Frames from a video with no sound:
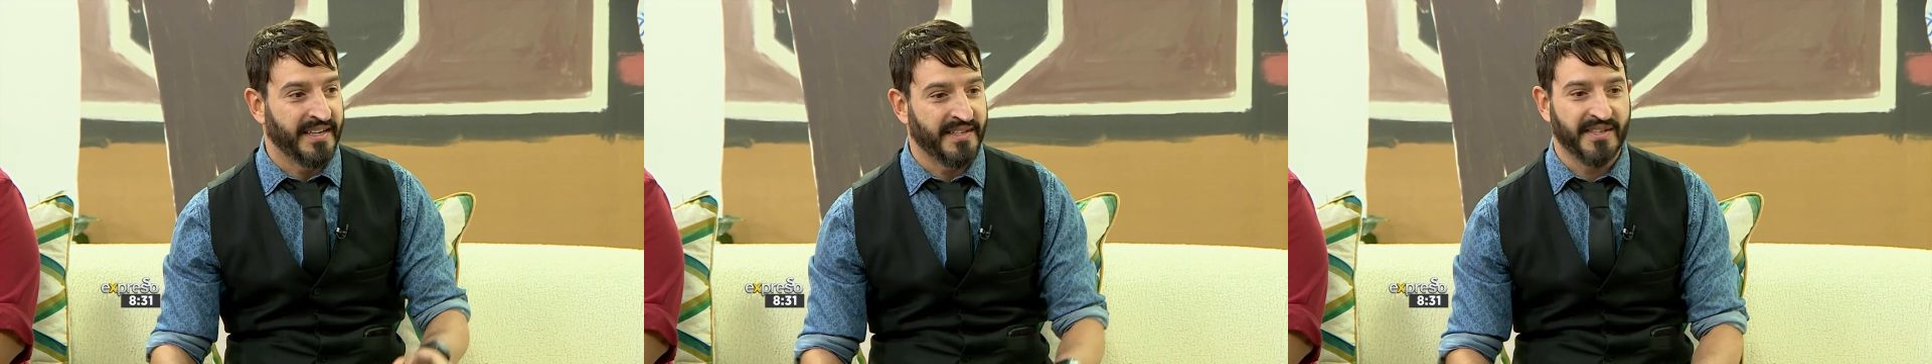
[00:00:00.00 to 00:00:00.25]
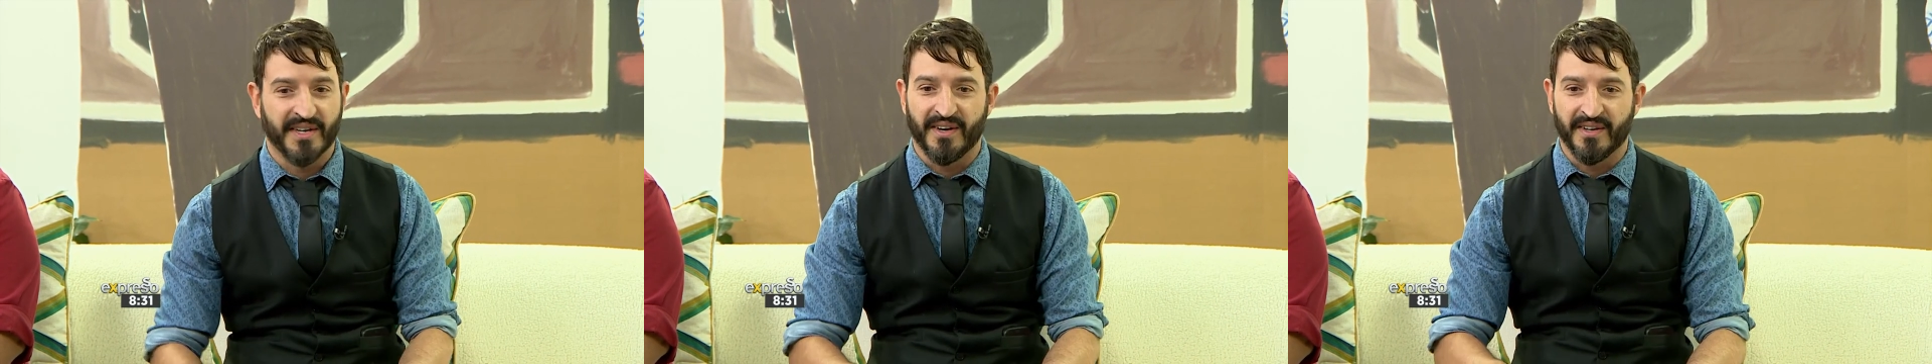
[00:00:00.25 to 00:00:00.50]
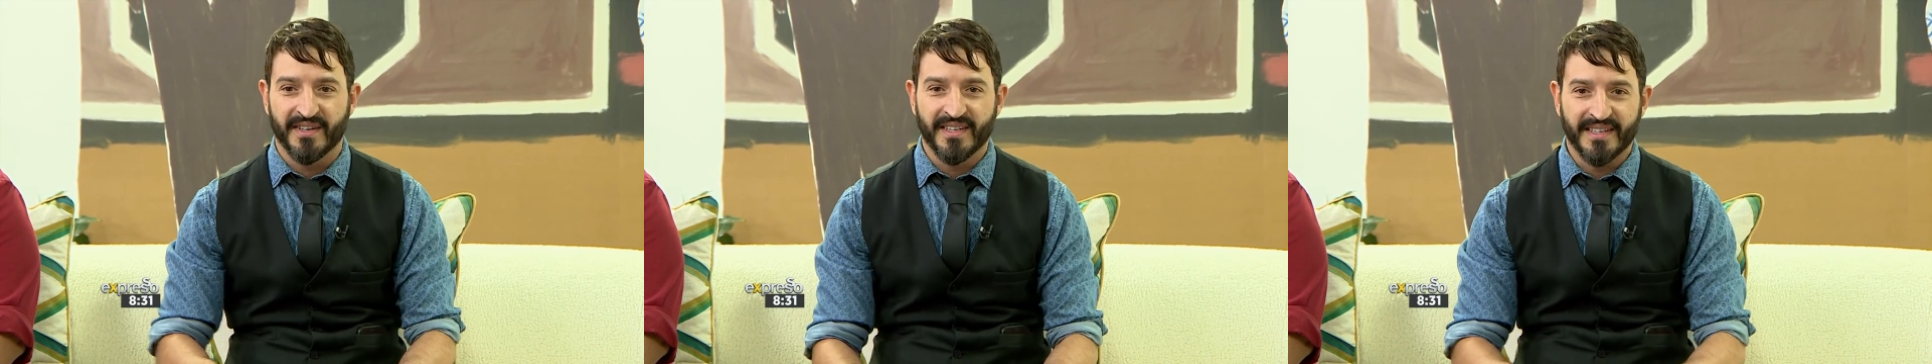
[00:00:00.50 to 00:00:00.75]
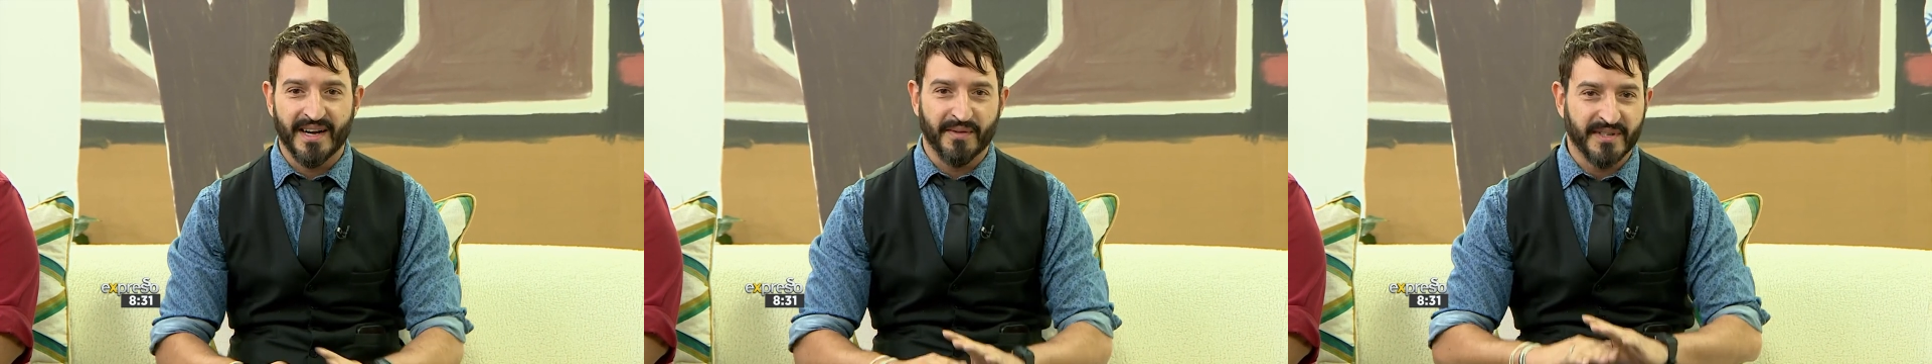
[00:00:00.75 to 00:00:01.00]
Insane, so
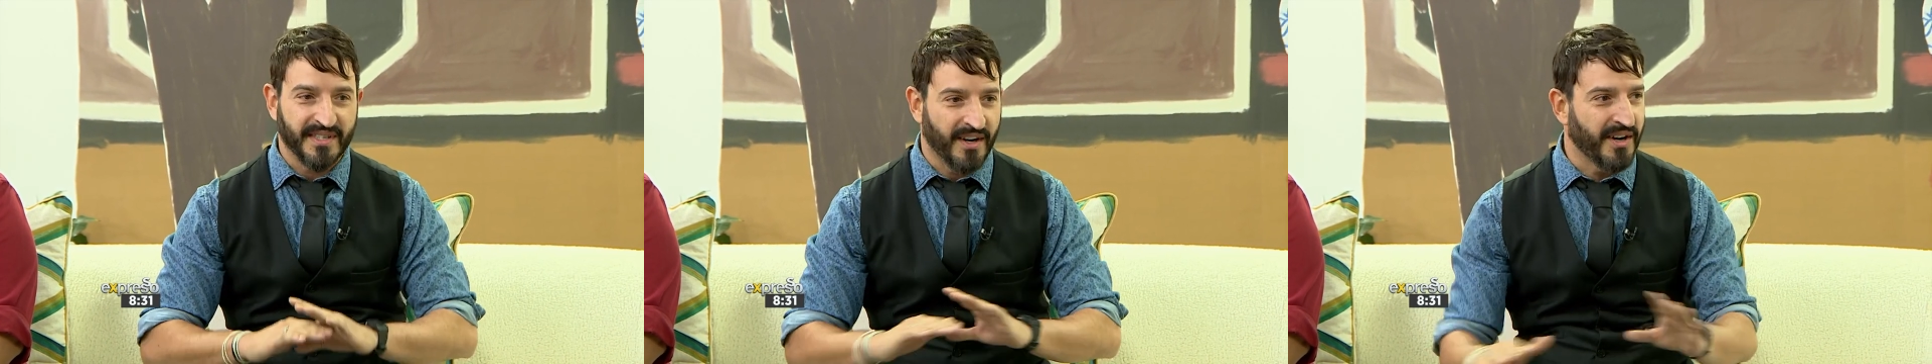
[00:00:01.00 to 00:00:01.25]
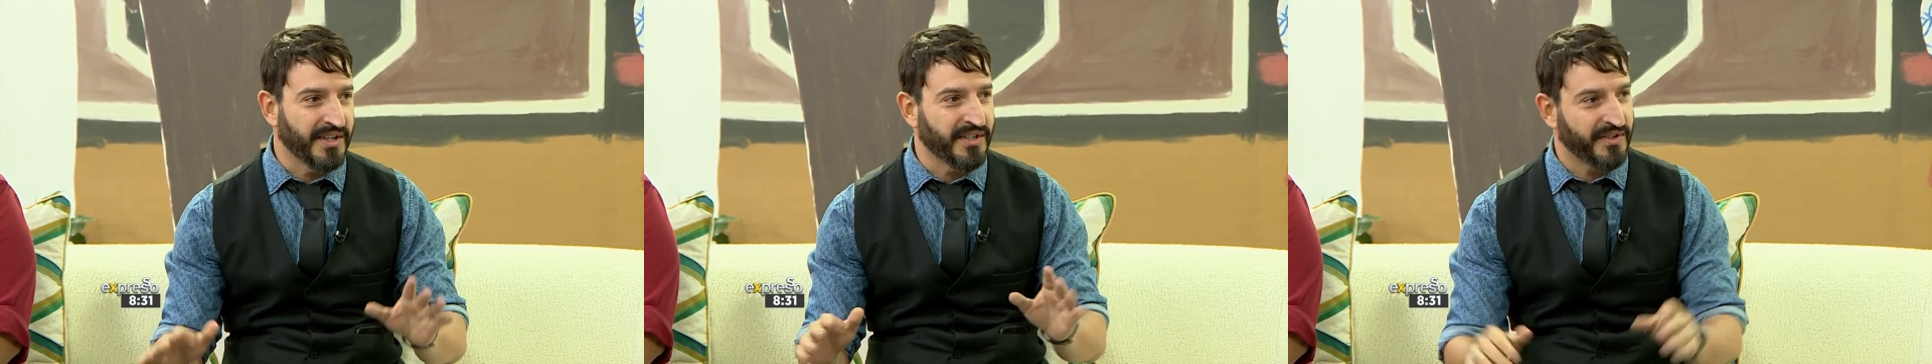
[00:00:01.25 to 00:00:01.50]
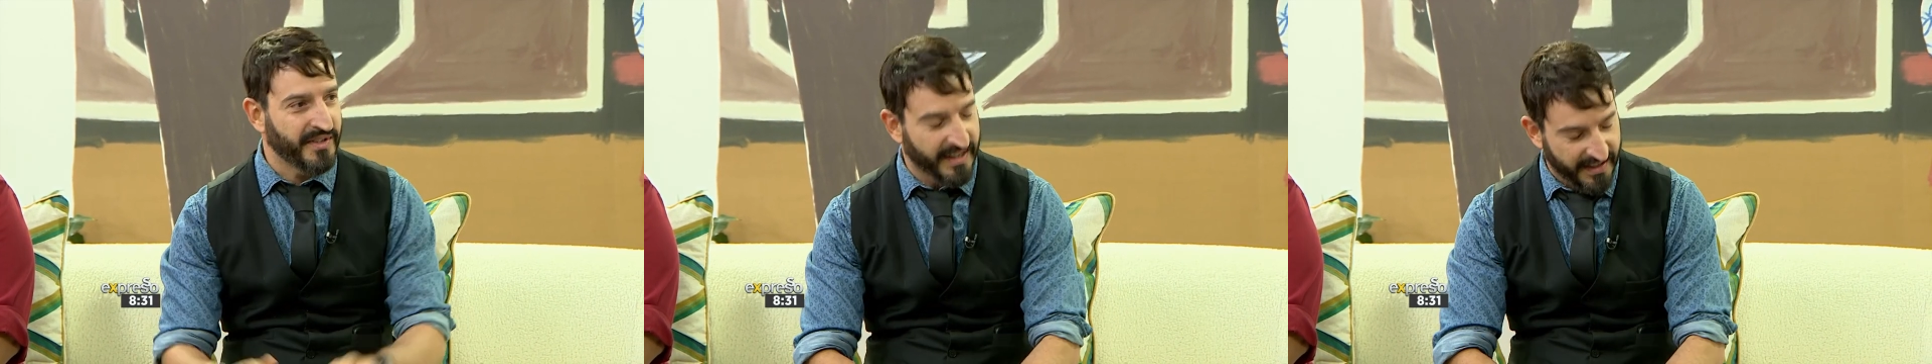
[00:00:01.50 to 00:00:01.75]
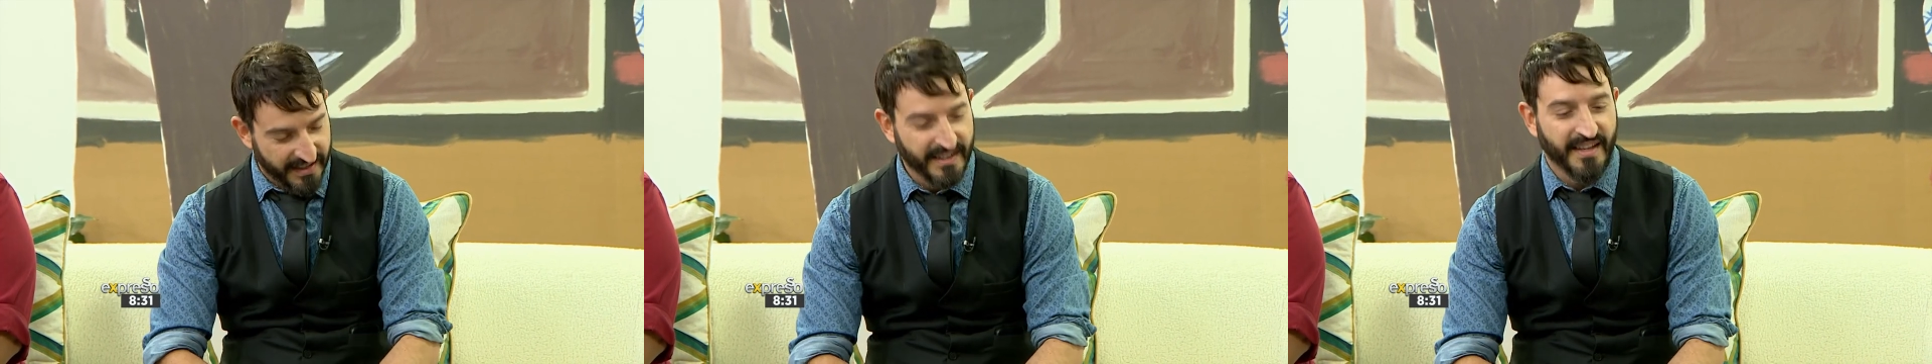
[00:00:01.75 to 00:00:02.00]
man. That was the hardest
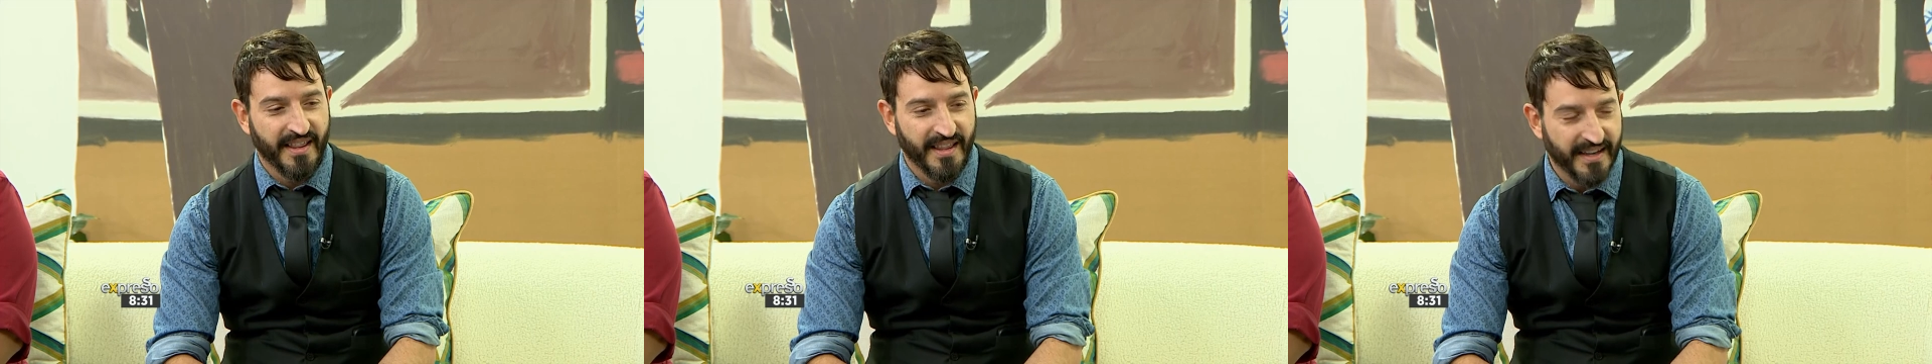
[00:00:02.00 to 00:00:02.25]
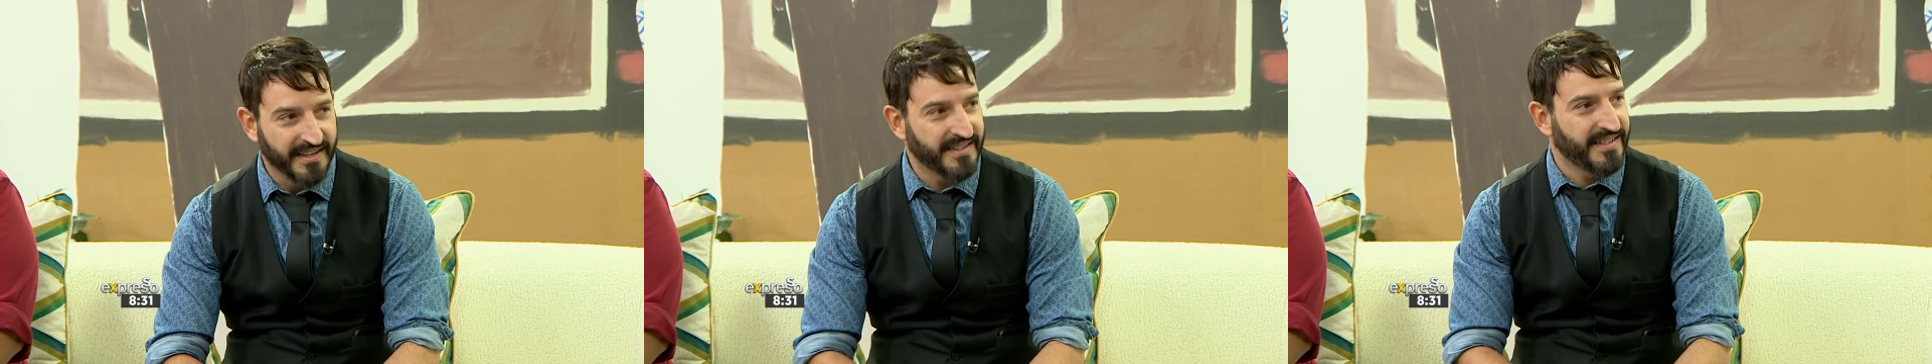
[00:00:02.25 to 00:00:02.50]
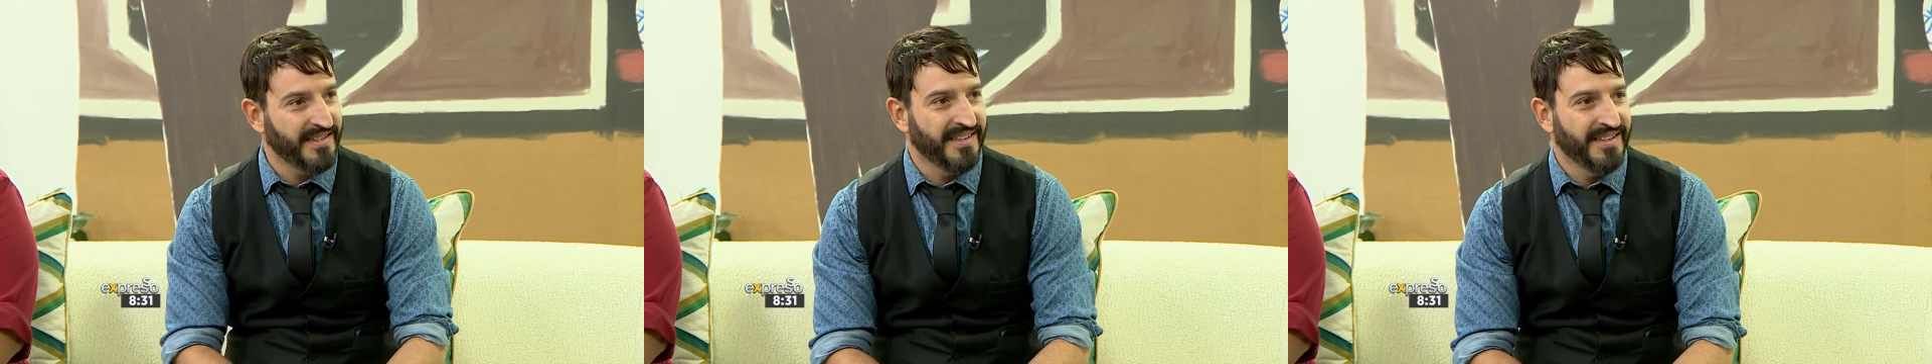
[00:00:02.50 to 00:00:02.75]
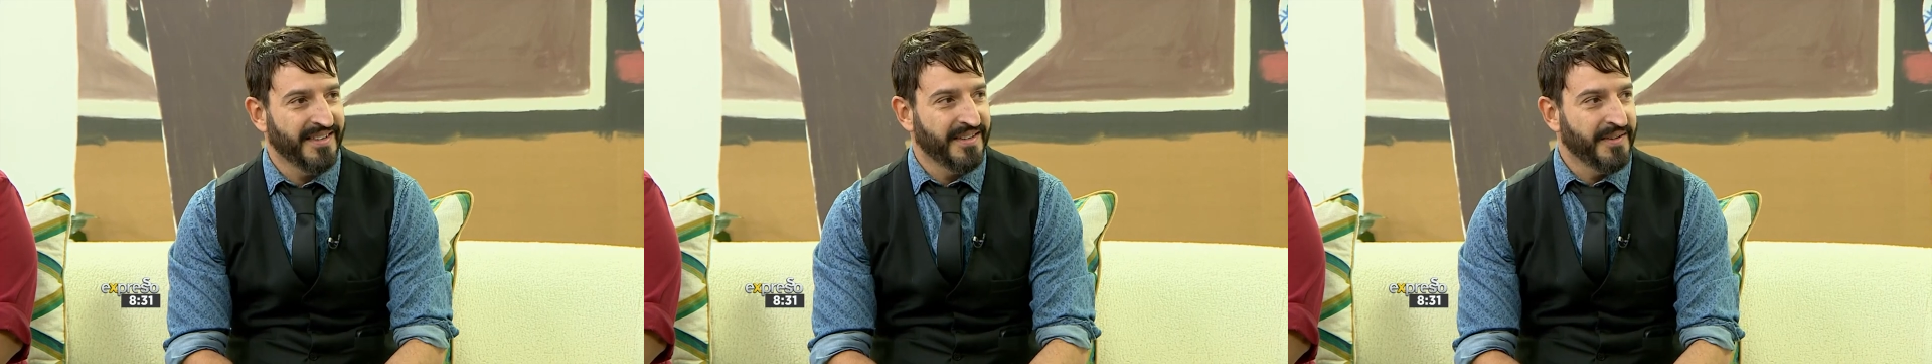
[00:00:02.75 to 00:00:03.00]
trick. Well done. Now
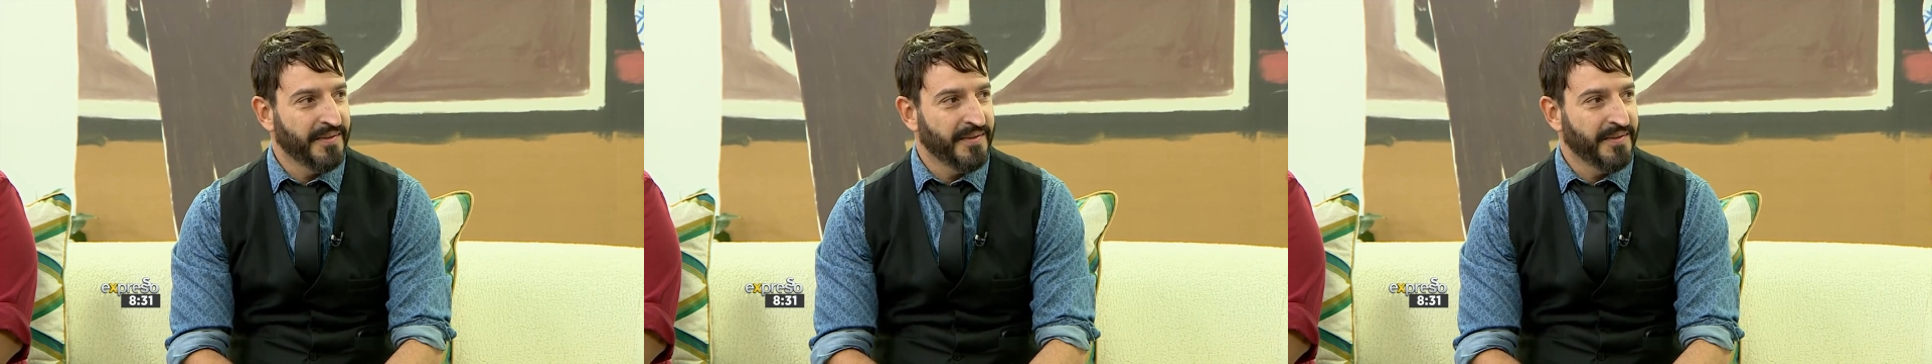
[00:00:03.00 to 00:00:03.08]
listen,